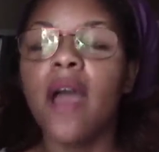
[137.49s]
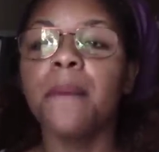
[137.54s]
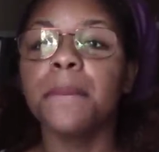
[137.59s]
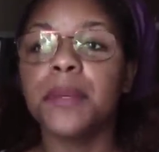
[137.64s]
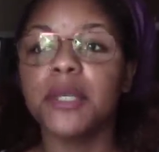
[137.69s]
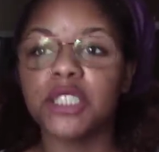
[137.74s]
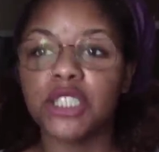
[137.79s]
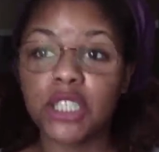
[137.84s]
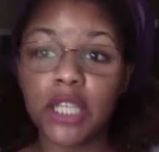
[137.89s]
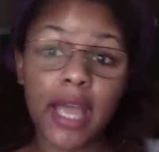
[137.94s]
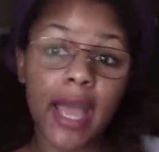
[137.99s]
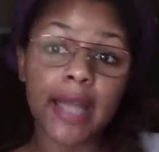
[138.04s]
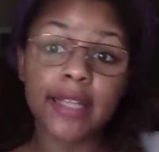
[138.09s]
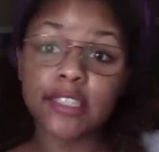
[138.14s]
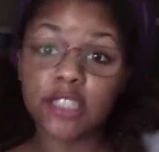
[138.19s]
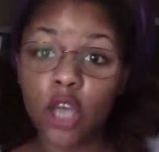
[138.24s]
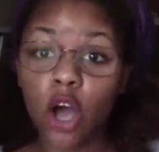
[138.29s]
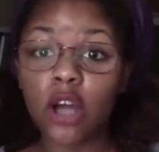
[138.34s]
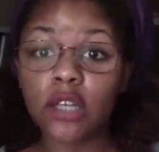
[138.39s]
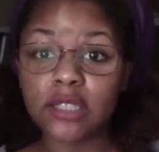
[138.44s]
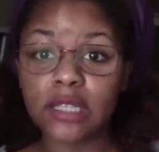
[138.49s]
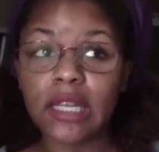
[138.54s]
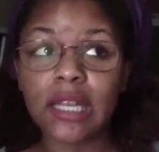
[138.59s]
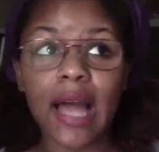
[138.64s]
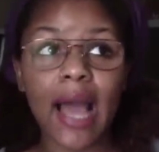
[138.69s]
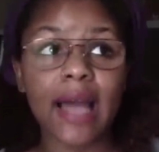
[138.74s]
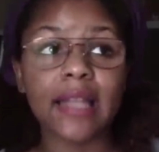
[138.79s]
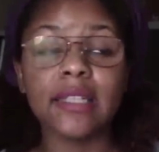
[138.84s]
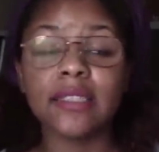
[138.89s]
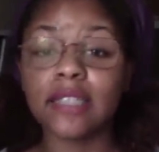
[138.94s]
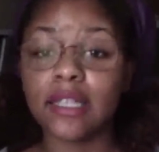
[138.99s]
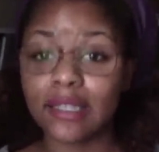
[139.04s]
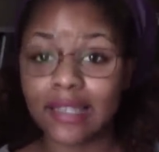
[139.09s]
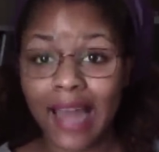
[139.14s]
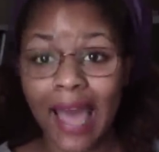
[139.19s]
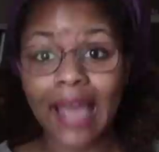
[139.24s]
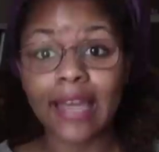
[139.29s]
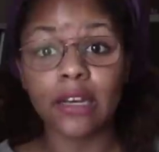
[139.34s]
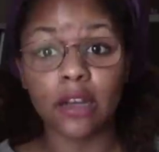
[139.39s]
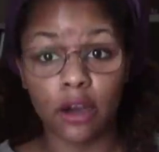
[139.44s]
But she had talked to Lila the
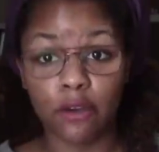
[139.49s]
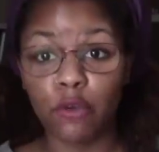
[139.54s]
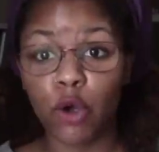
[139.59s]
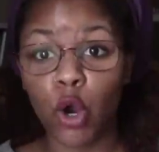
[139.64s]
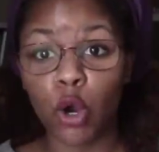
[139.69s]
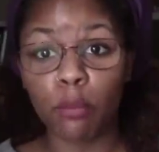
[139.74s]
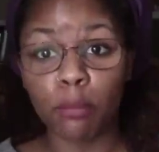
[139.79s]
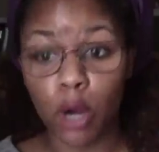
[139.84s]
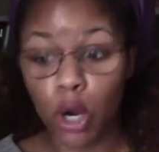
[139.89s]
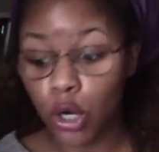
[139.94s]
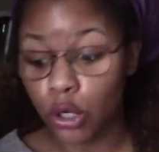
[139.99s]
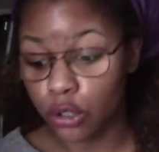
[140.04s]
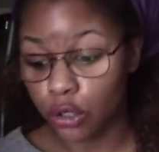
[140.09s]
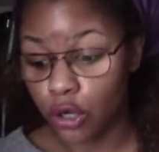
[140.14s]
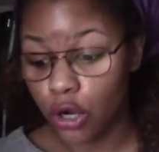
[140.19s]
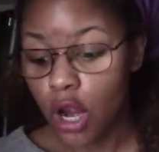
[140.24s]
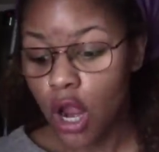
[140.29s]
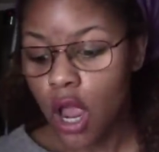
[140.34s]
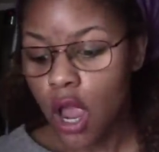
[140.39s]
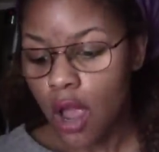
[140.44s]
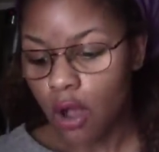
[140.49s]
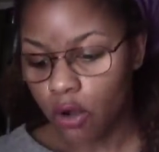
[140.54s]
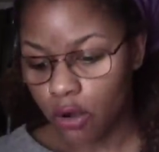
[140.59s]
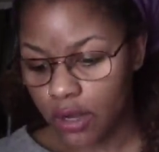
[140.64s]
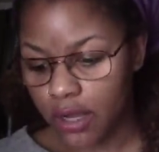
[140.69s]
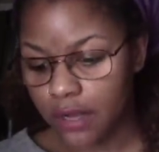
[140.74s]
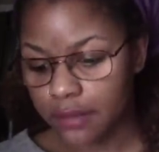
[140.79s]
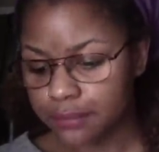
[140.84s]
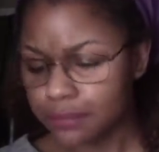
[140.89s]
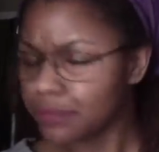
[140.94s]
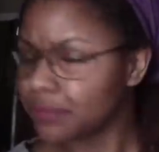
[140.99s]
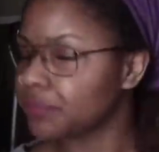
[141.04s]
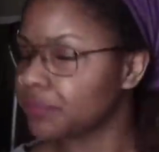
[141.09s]
night of her murder, okay?